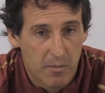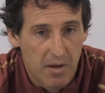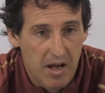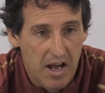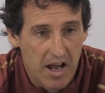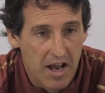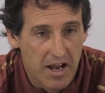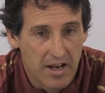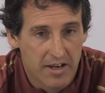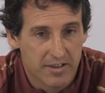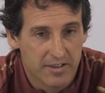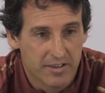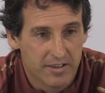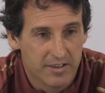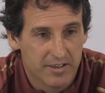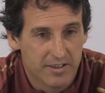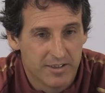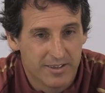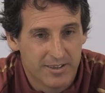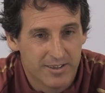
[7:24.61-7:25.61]
and
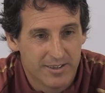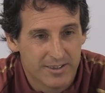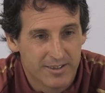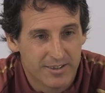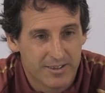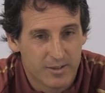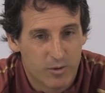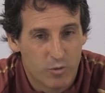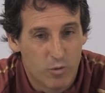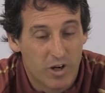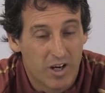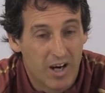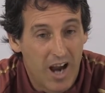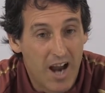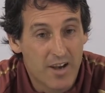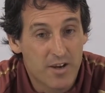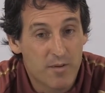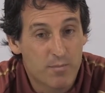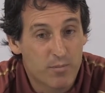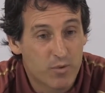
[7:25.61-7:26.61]
we
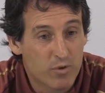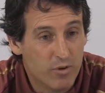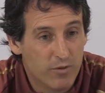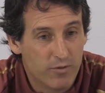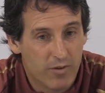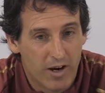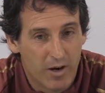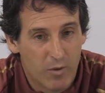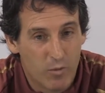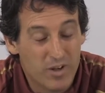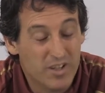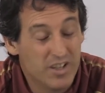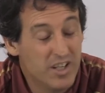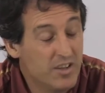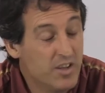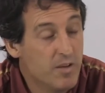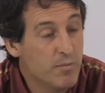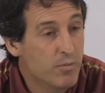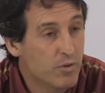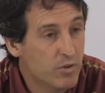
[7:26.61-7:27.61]
can improve. We
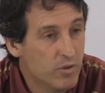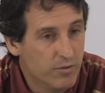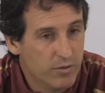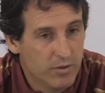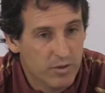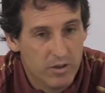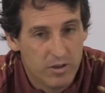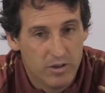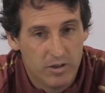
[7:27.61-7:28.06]
need improve